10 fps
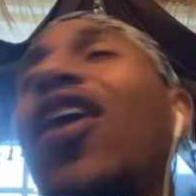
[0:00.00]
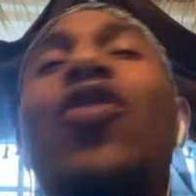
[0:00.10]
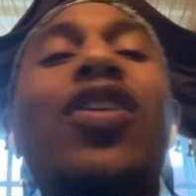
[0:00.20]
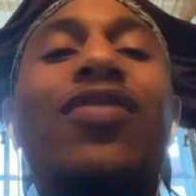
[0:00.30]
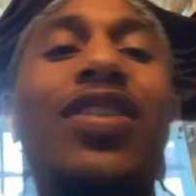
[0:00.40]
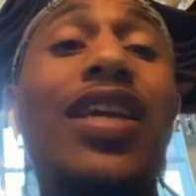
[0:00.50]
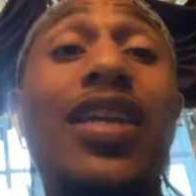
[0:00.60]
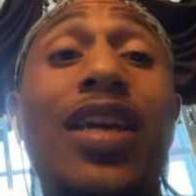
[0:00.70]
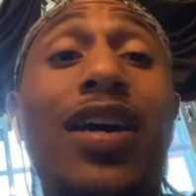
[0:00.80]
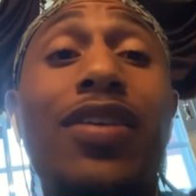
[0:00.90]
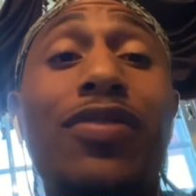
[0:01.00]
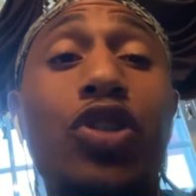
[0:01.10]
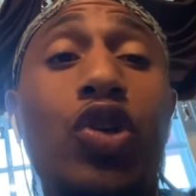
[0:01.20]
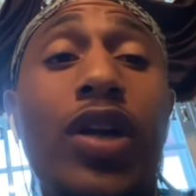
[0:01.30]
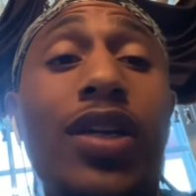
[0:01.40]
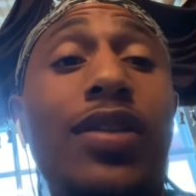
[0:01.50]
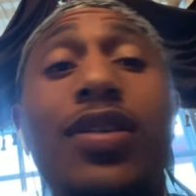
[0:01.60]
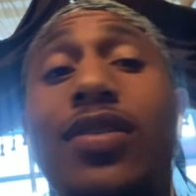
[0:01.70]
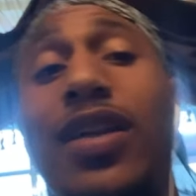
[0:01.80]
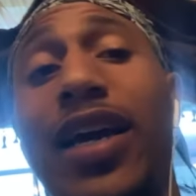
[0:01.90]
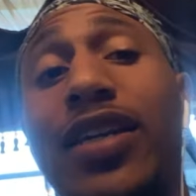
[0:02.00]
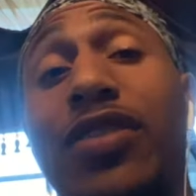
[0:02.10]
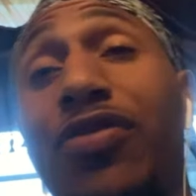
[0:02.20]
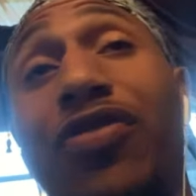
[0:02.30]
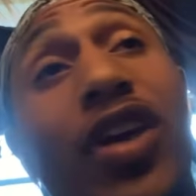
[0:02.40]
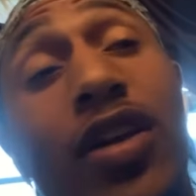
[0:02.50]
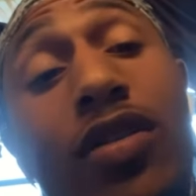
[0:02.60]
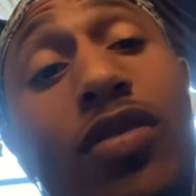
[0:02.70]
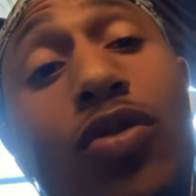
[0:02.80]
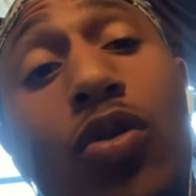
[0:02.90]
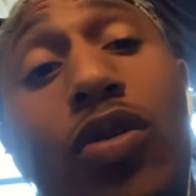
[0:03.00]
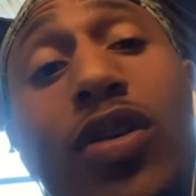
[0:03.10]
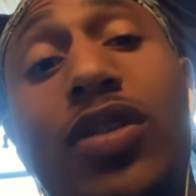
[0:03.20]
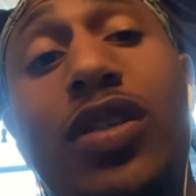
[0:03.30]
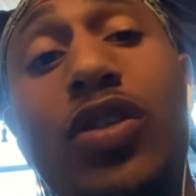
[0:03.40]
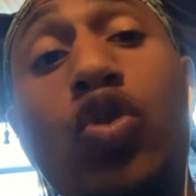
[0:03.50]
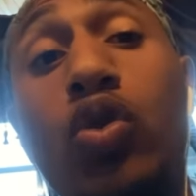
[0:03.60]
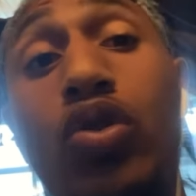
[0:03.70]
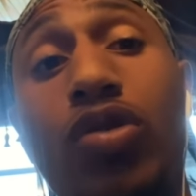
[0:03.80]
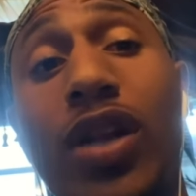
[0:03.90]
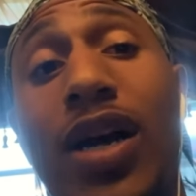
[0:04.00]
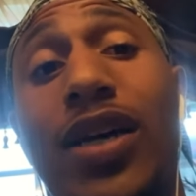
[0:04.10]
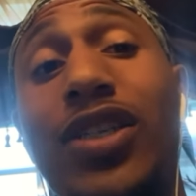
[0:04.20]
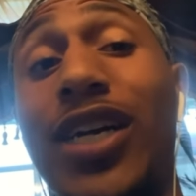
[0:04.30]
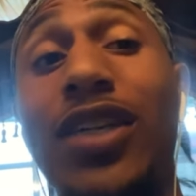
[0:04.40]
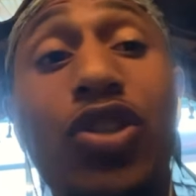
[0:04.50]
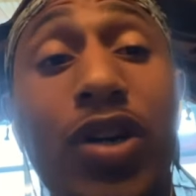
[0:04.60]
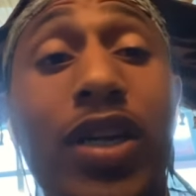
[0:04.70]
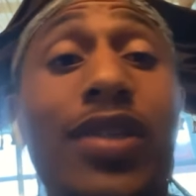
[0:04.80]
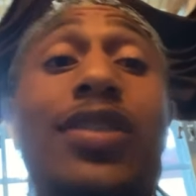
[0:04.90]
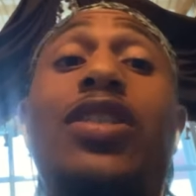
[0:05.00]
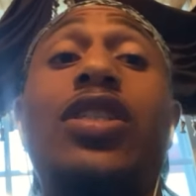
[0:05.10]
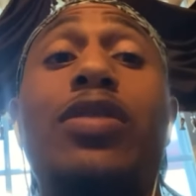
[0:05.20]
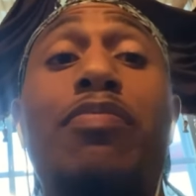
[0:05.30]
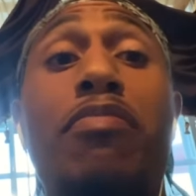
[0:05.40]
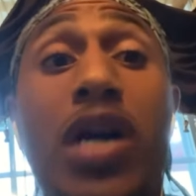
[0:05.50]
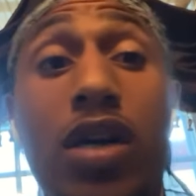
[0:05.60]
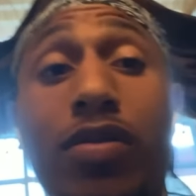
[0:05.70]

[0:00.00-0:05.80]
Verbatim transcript: don't even think y'all even trained to like defend or to neutralize. Y'all trained to just murk